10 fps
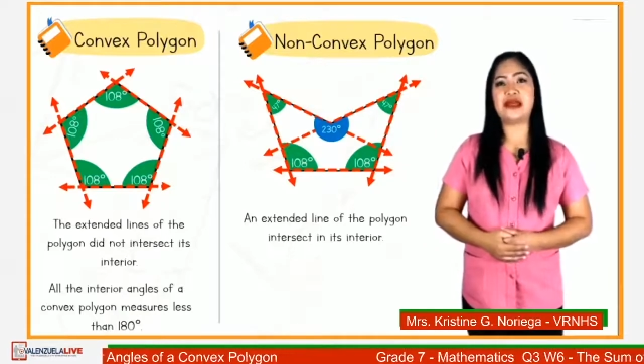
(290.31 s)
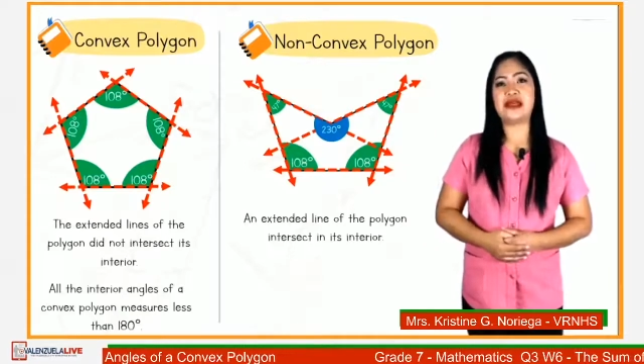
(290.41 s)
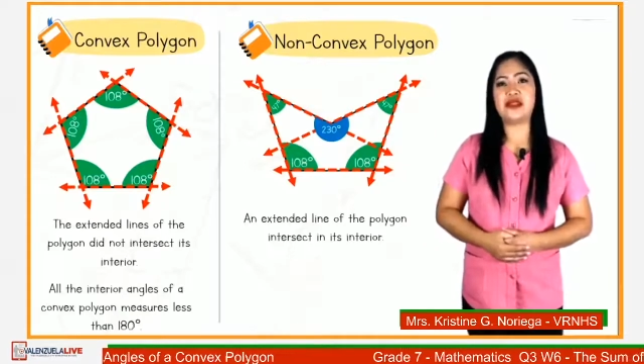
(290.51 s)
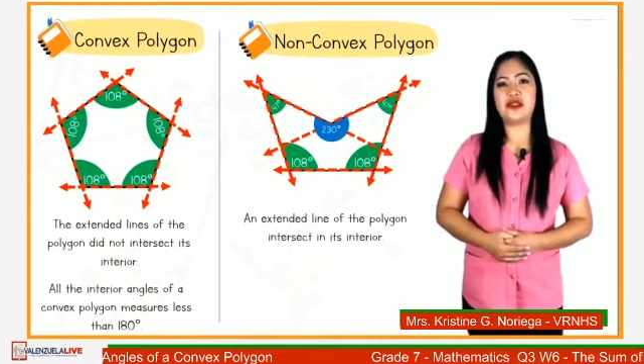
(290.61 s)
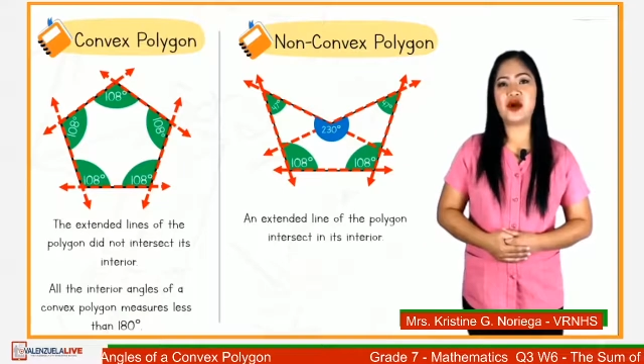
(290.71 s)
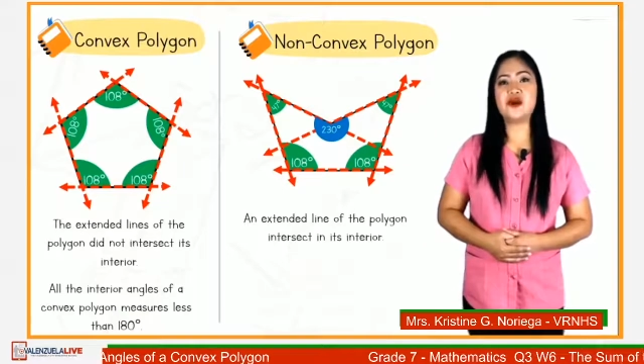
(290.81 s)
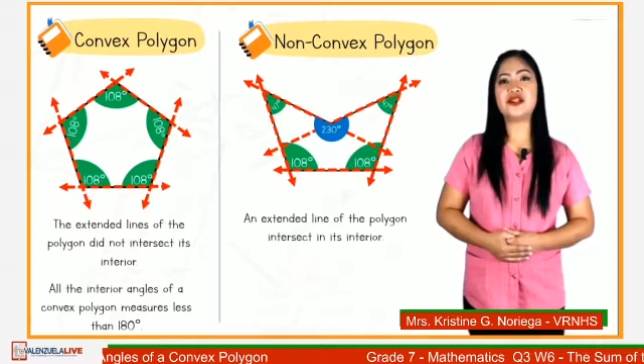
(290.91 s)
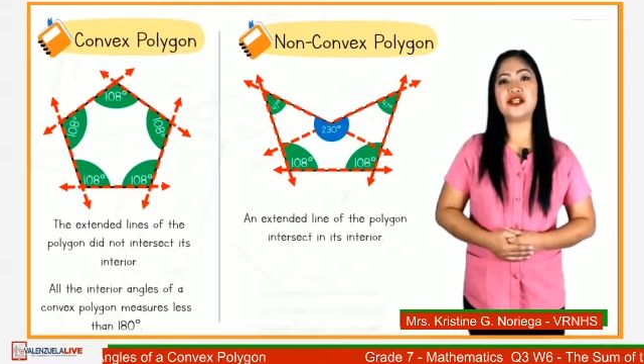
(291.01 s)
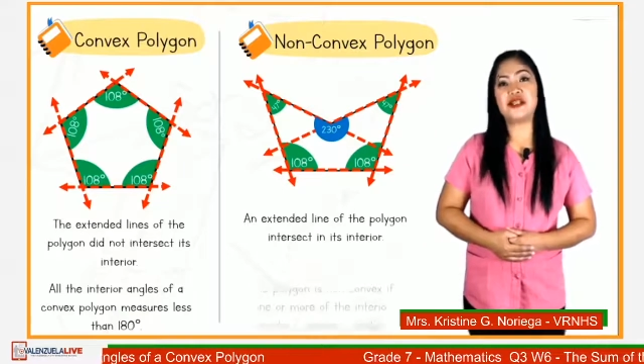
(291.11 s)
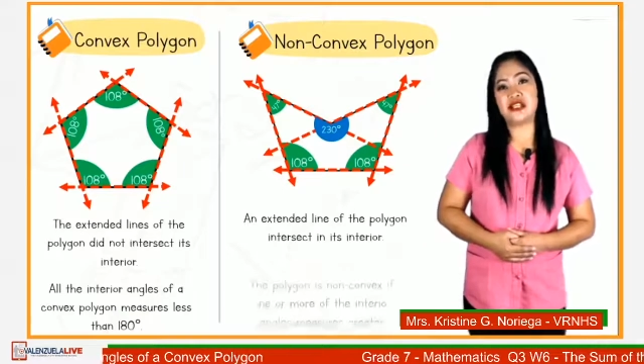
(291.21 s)
those are the
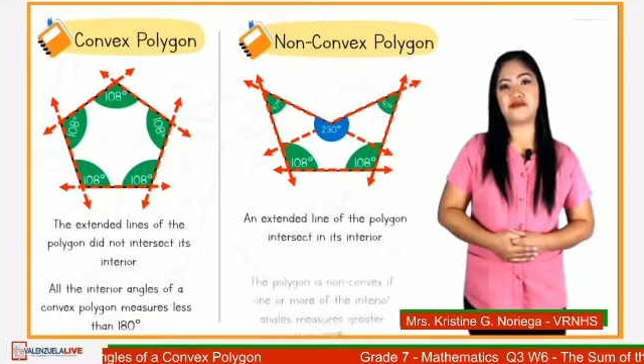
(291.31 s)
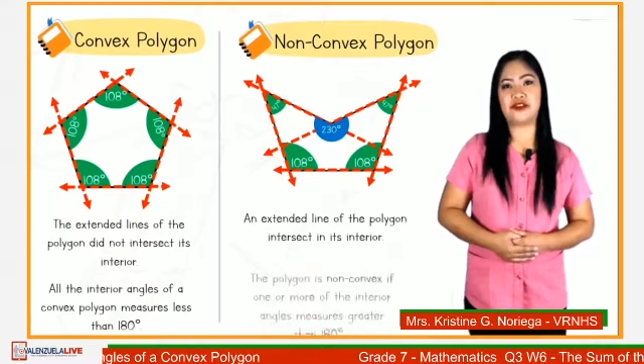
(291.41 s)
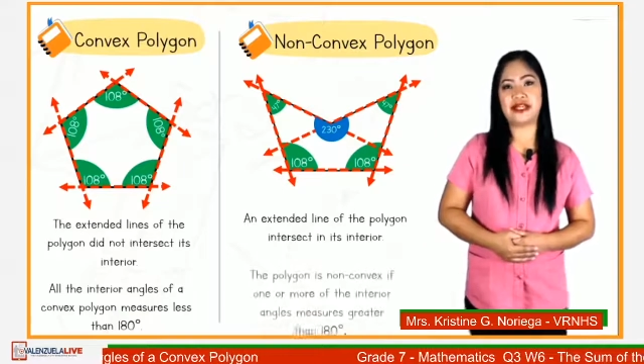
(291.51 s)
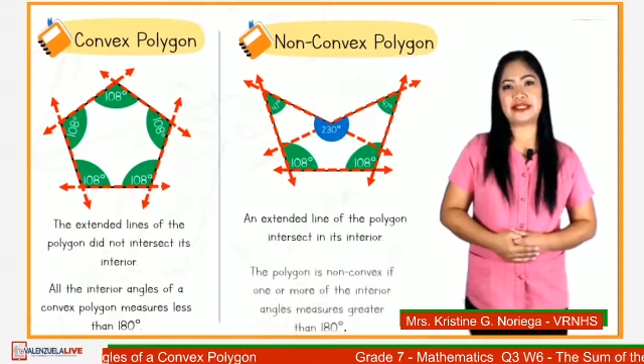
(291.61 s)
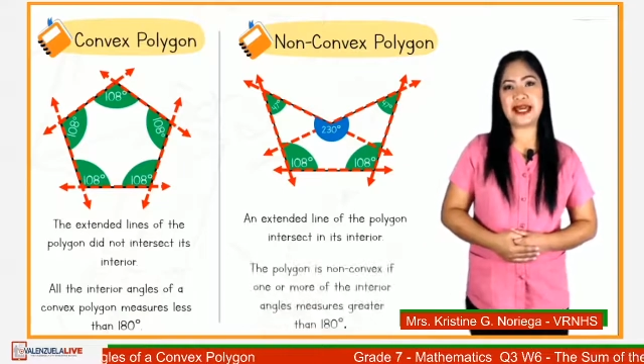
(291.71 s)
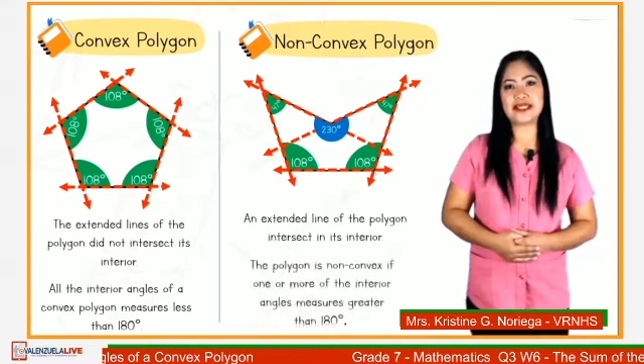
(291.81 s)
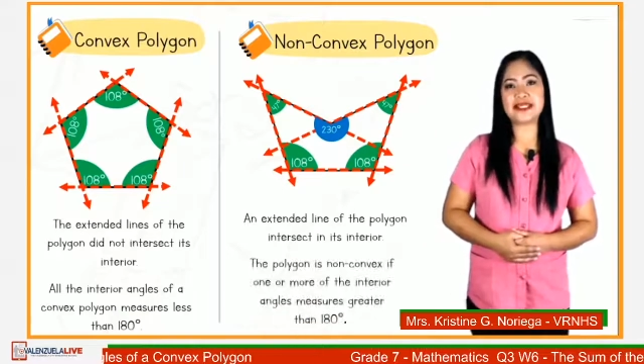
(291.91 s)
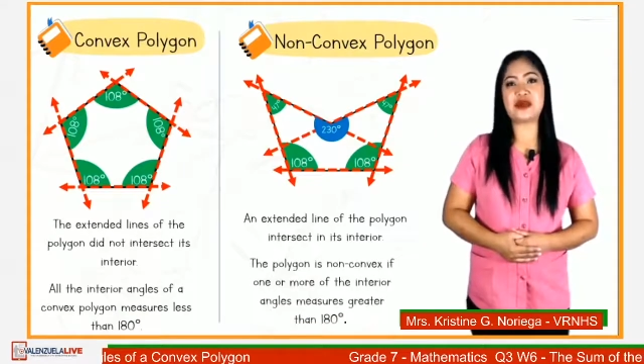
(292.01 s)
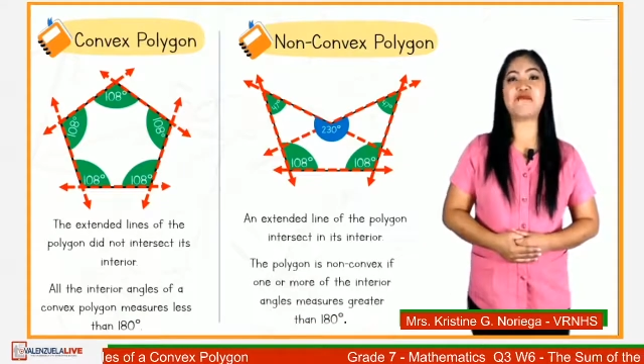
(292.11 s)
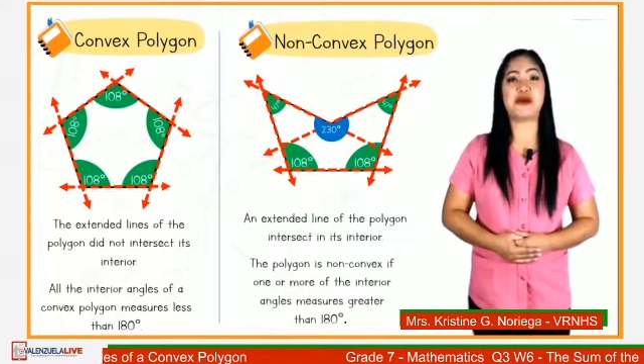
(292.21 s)
differences
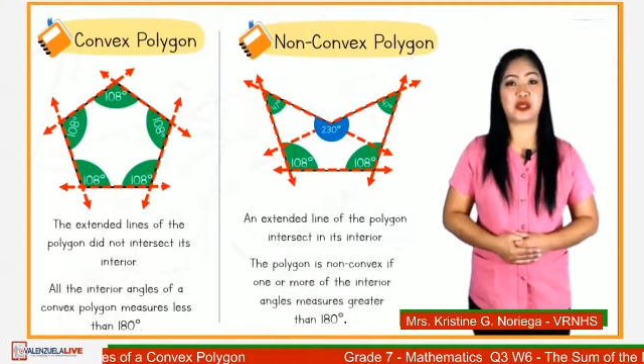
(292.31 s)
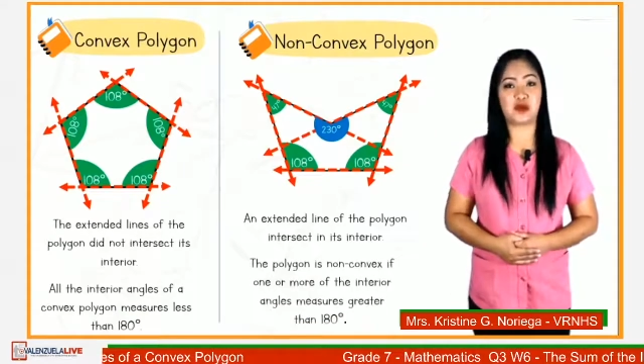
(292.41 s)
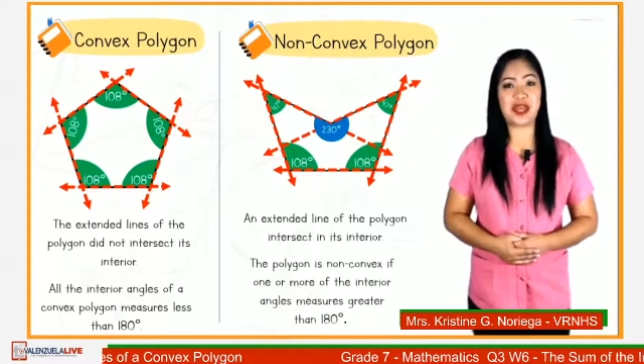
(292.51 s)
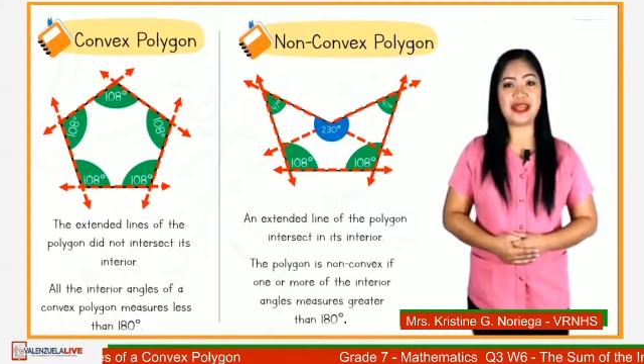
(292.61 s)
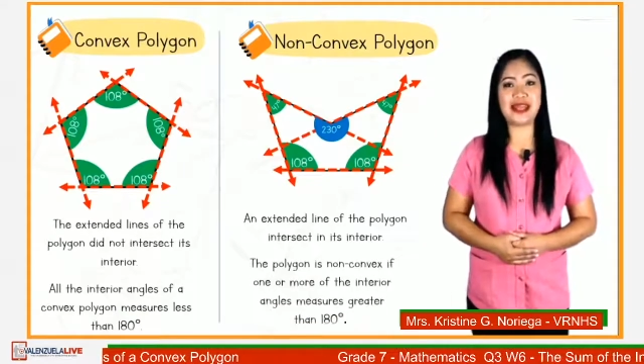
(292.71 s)
between